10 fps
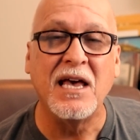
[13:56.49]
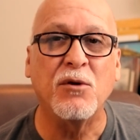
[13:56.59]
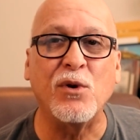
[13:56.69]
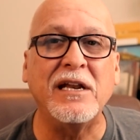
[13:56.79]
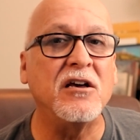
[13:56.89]

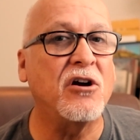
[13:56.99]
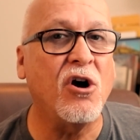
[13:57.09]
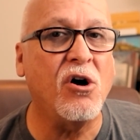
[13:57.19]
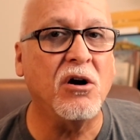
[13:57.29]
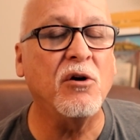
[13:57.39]
Renting a
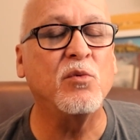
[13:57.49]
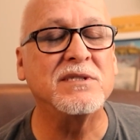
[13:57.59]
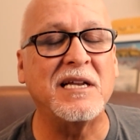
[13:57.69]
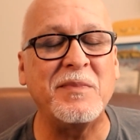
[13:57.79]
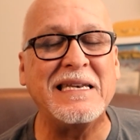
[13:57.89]
car was going to be